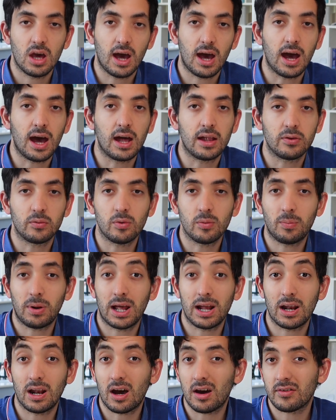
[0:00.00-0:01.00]
and we
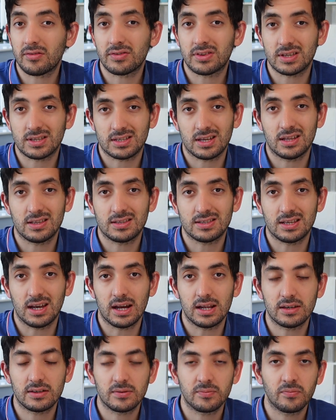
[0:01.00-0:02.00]
play it after
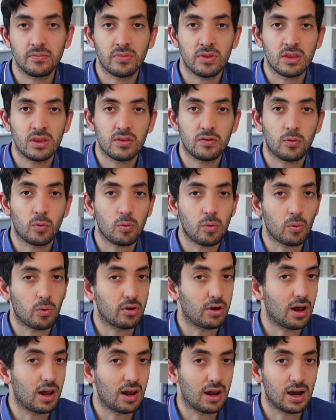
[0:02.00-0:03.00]
sunset. So we
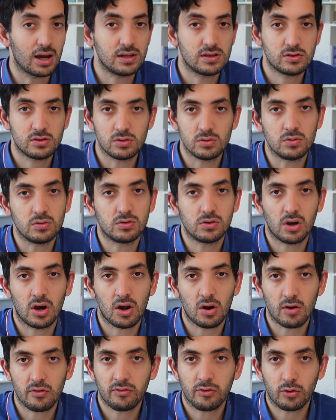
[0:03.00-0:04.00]
want our lights to
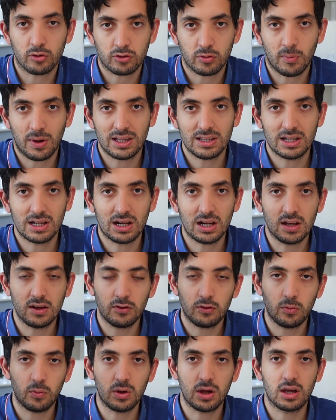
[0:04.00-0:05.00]
turn off automatically.
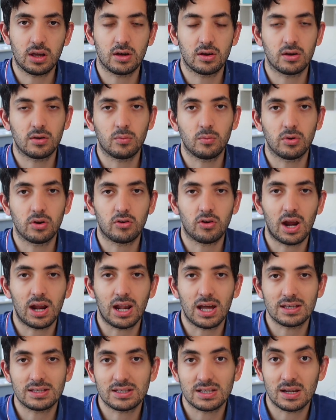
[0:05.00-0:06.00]
So we create
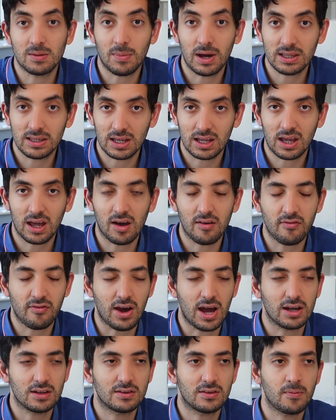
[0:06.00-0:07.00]
that cinematic
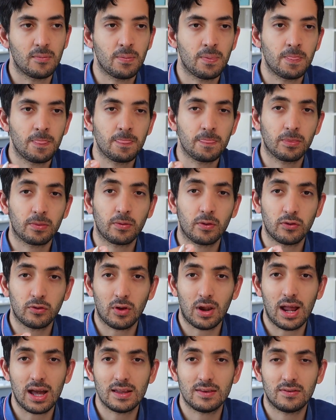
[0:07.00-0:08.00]
effect.
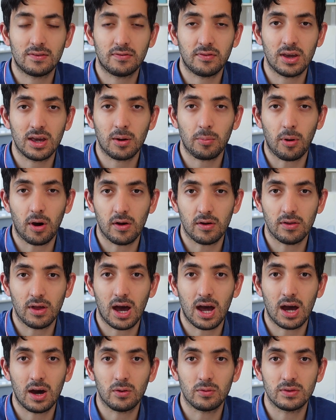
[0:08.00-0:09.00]
So let's think about
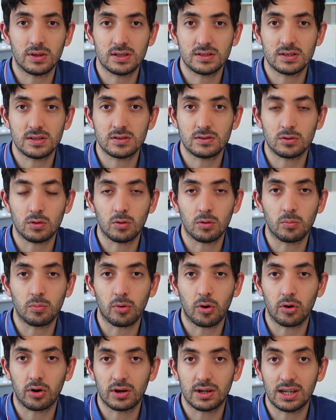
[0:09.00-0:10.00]
how this is all
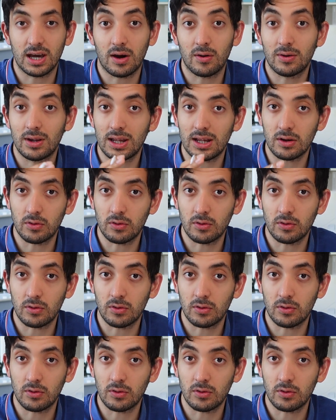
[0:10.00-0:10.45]
broken down in